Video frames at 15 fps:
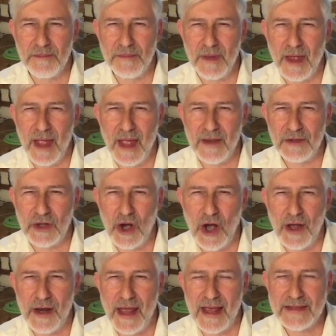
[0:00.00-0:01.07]
and
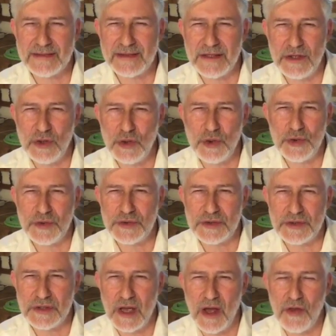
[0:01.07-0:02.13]
God has to
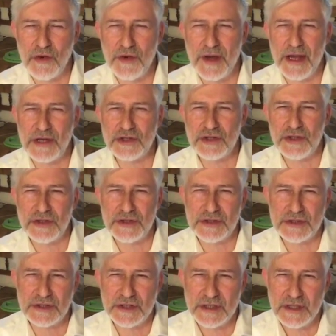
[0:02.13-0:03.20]
use other
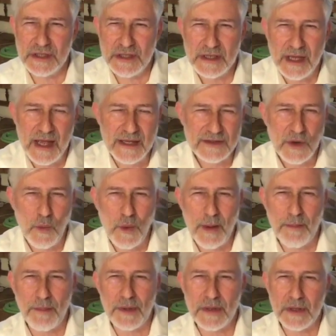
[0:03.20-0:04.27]
nations as a
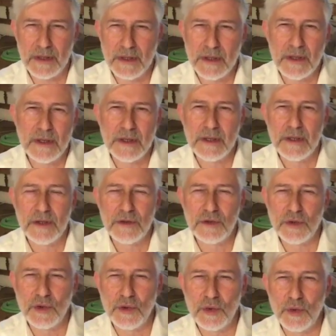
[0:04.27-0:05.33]
whip
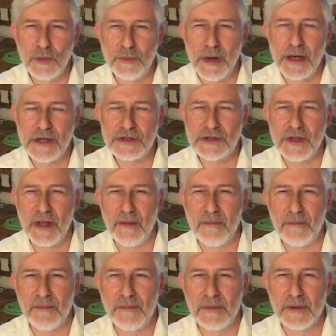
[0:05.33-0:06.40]
to punish them.
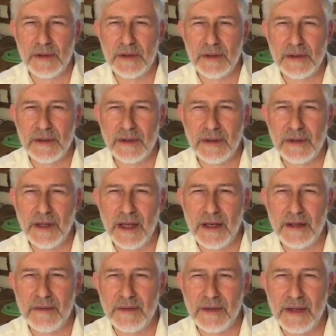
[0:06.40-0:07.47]

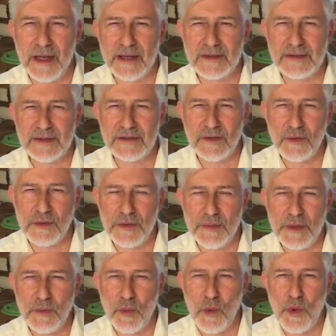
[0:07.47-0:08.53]
And yes, it's only
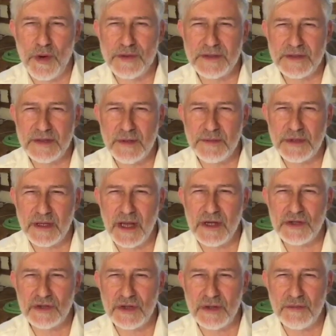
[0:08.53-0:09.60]
been wars and
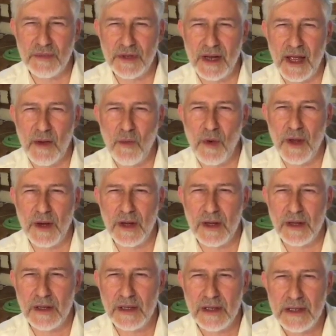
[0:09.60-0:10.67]
subjugation, but I want to
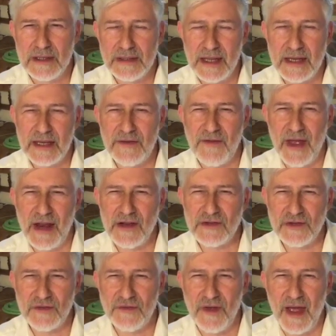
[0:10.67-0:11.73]
take advantage
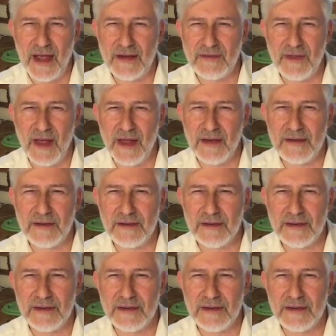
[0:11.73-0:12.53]
of the fact that